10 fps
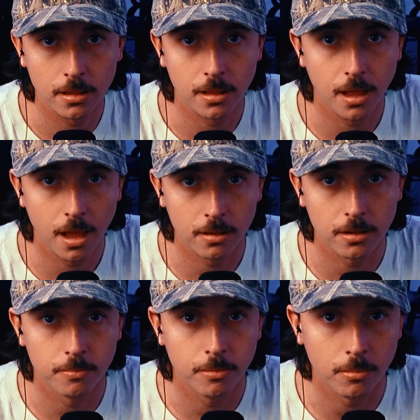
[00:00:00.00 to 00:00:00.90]
that
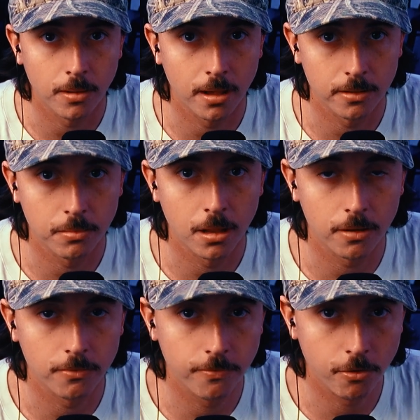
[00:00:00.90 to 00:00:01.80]
Dehancer probably has a
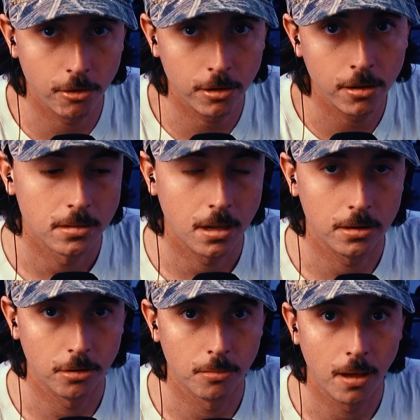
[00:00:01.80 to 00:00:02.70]
plugin for it. I
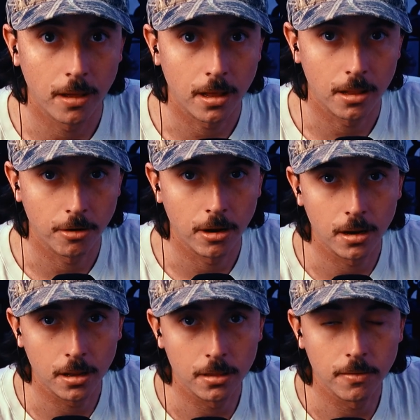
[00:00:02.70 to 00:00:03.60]
do my color
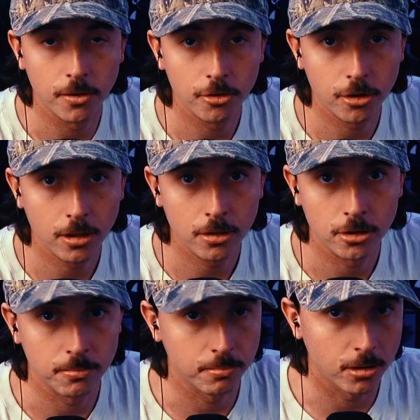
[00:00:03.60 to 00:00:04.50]
grading in DaVinci
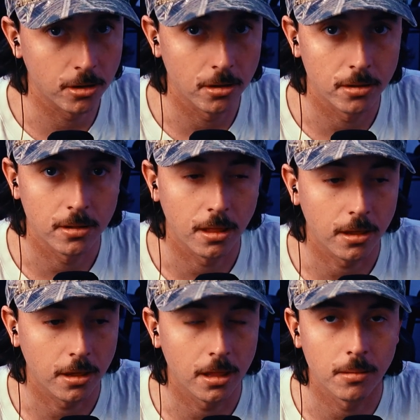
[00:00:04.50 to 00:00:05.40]
just because I
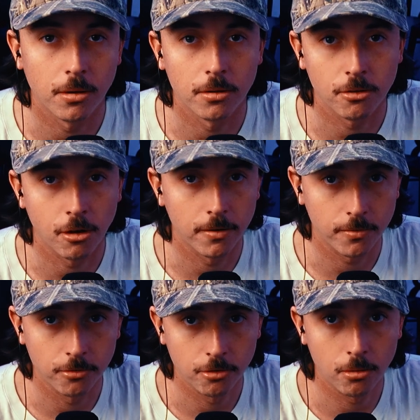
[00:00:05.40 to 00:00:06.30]
think you get the most creative
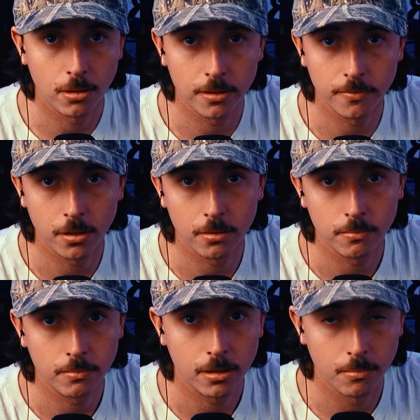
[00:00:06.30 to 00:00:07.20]
control out of it
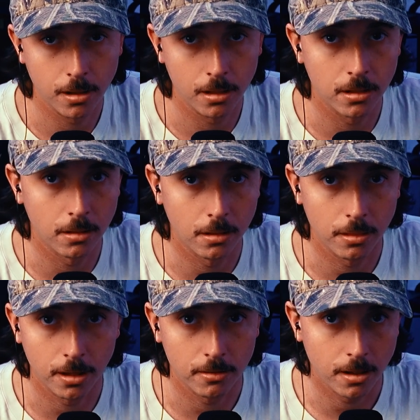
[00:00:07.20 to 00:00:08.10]
compared to
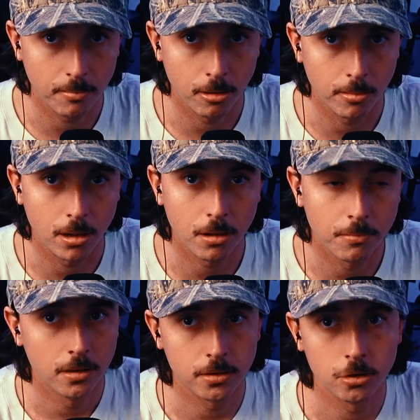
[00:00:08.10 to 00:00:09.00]
things like Premiere.
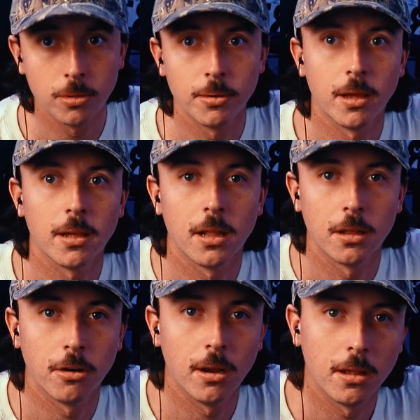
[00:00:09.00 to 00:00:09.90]
So normally when I
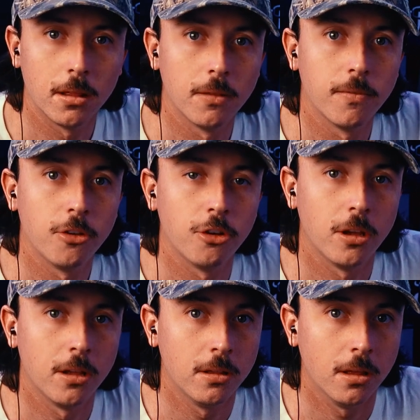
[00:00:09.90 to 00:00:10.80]
color grade in
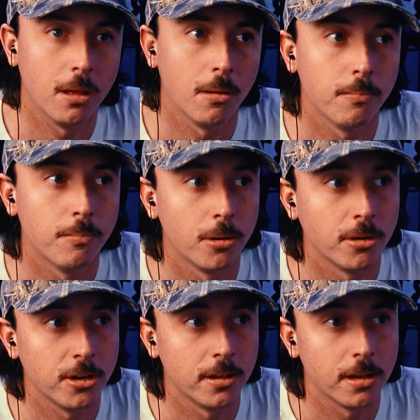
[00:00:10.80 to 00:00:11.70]
DaVinci, it pretty
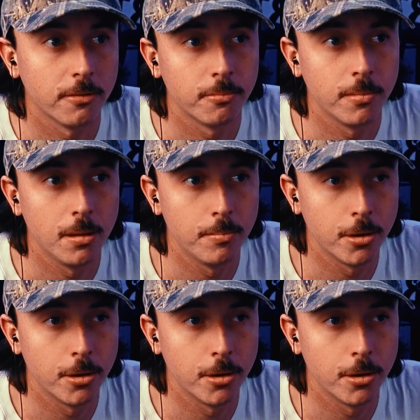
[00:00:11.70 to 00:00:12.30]
much ends up with me